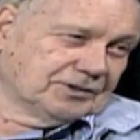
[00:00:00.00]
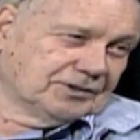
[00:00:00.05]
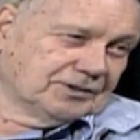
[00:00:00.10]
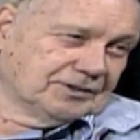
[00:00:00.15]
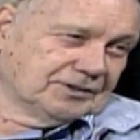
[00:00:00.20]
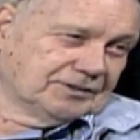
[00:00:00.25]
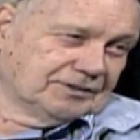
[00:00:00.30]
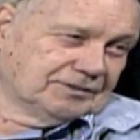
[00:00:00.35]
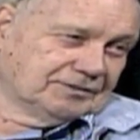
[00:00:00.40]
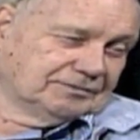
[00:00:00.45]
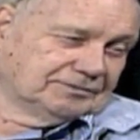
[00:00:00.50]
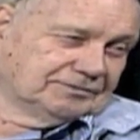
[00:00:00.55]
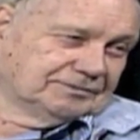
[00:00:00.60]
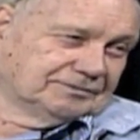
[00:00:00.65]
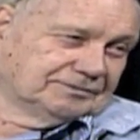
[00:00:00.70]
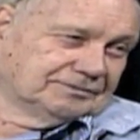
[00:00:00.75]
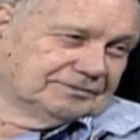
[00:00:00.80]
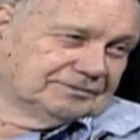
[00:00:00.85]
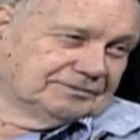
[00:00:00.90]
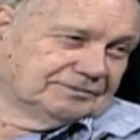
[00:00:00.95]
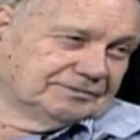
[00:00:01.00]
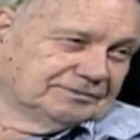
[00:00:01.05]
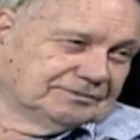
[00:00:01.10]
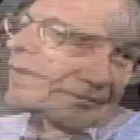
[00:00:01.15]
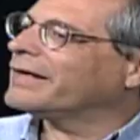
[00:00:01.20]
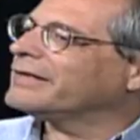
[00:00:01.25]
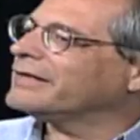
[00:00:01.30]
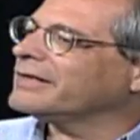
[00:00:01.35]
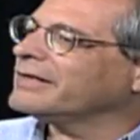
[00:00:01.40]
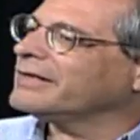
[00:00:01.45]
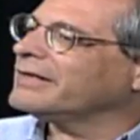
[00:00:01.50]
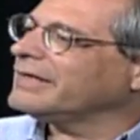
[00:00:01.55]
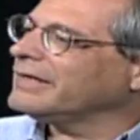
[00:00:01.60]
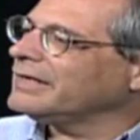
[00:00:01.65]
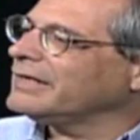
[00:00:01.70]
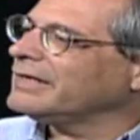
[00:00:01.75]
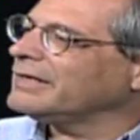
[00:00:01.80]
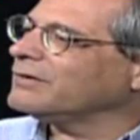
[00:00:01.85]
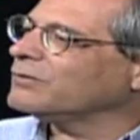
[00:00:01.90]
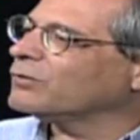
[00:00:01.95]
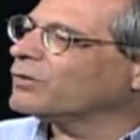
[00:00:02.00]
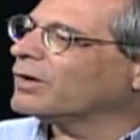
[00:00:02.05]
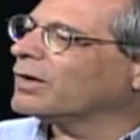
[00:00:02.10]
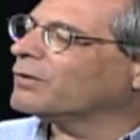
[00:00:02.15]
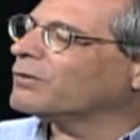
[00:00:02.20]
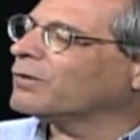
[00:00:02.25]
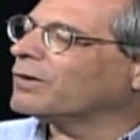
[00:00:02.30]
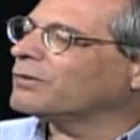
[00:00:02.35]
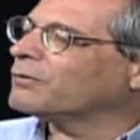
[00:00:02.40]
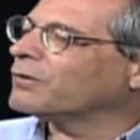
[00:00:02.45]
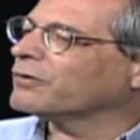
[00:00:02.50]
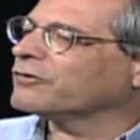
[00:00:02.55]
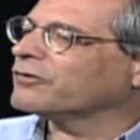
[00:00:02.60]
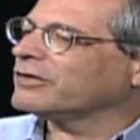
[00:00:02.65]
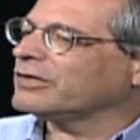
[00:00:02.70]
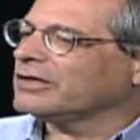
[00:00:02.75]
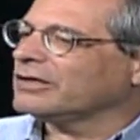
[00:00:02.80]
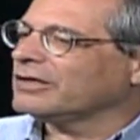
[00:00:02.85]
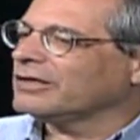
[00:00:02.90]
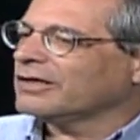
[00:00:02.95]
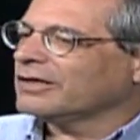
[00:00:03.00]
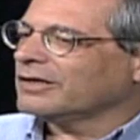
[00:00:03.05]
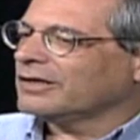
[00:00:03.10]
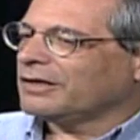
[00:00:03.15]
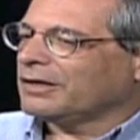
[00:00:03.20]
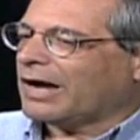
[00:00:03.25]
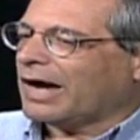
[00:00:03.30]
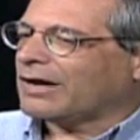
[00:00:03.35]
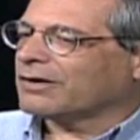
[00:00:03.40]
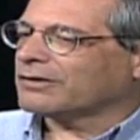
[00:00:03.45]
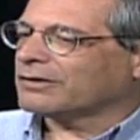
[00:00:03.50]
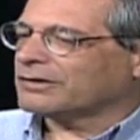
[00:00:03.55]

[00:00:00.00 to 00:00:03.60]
Sirhan, Sirhan, why didn't he? Why, why wasn't he, he?